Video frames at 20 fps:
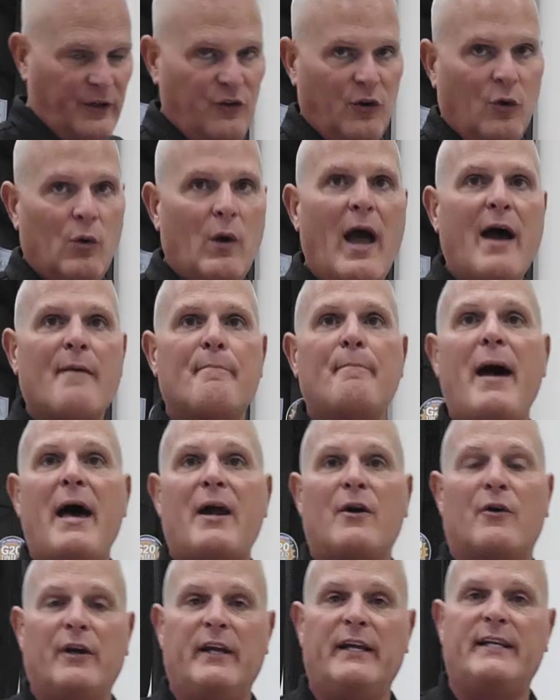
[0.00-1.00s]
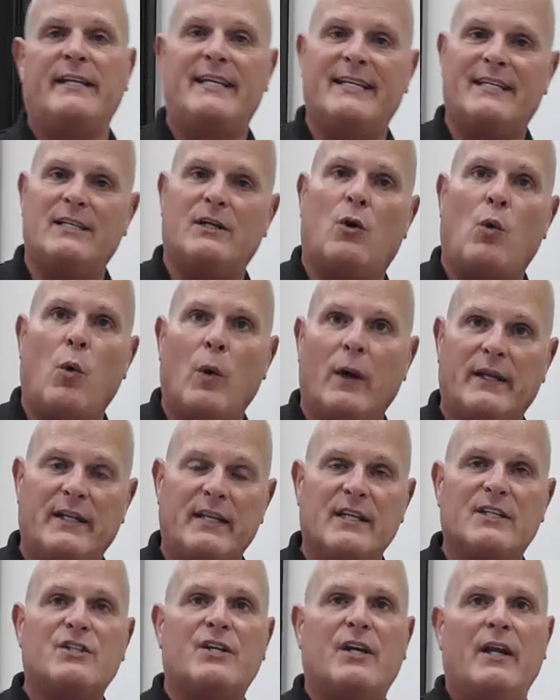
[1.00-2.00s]
do have battery quick
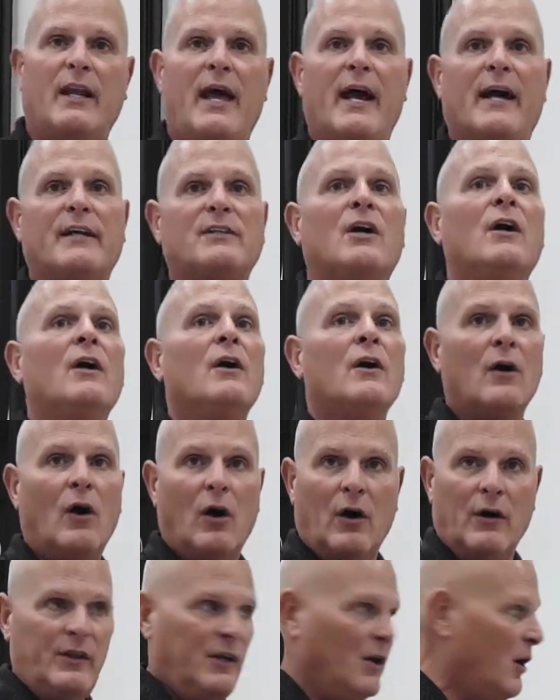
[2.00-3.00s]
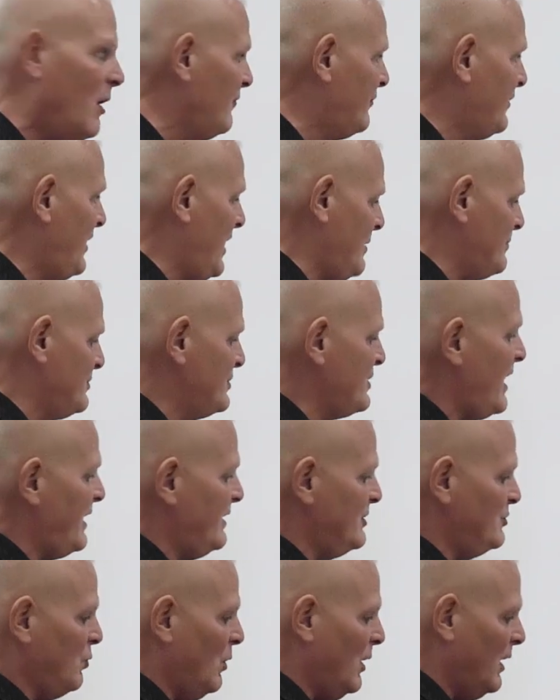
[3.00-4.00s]
disconnect on the off campsite
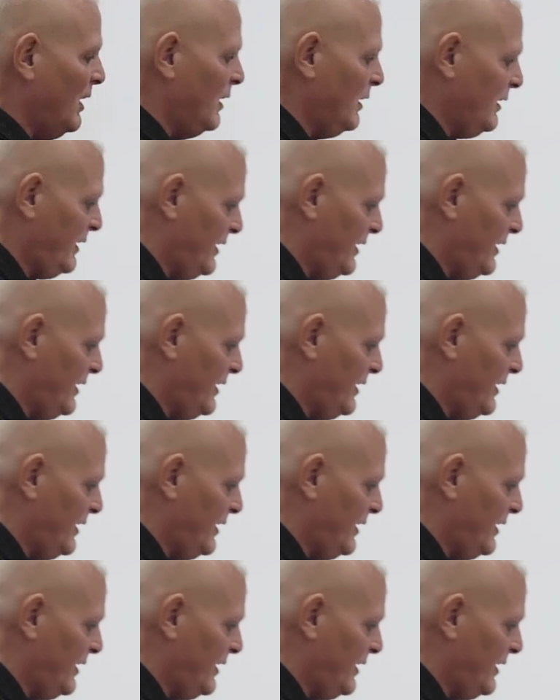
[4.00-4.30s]
as well